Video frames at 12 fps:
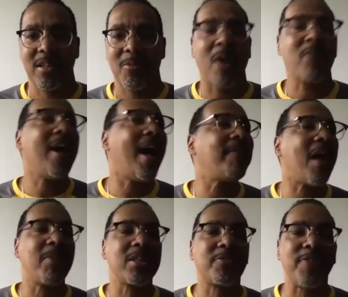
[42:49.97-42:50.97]
Well, I don't have that
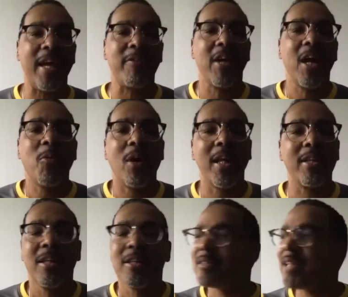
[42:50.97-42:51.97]
much faith. Well,
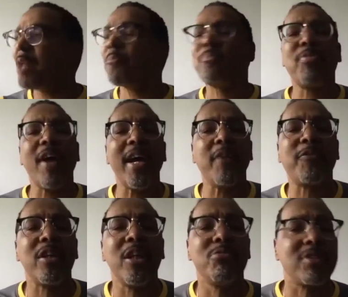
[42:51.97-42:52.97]
then stop praying for
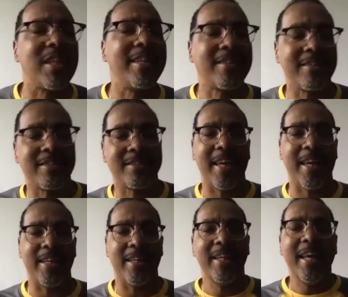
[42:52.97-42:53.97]
little things and
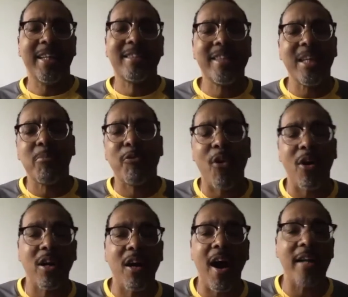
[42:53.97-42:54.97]
standing and sit
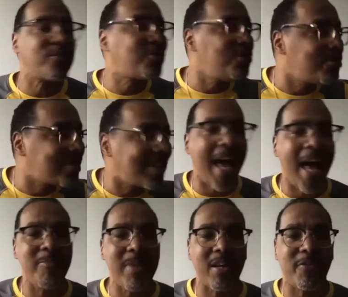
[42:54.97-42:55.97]
before God until you see
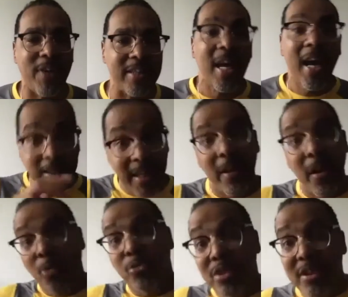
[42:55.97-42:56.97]
that manifest. And then
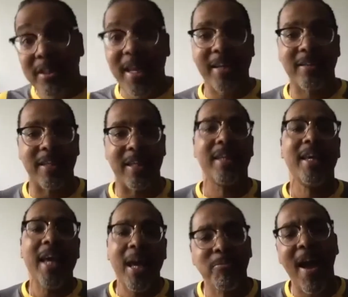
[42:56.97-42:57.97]
go to the next thing
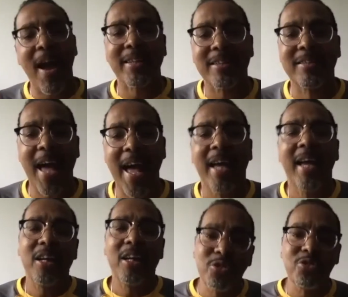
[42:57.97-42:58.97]
and practice that
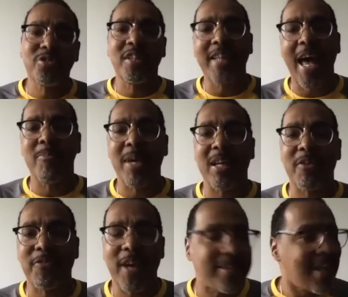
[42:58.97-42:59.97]
until you see that
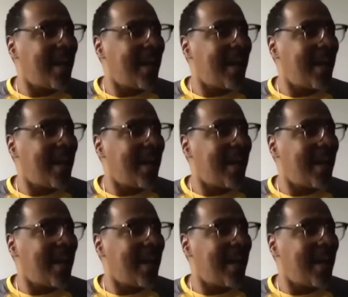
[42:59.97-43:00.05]
manifest.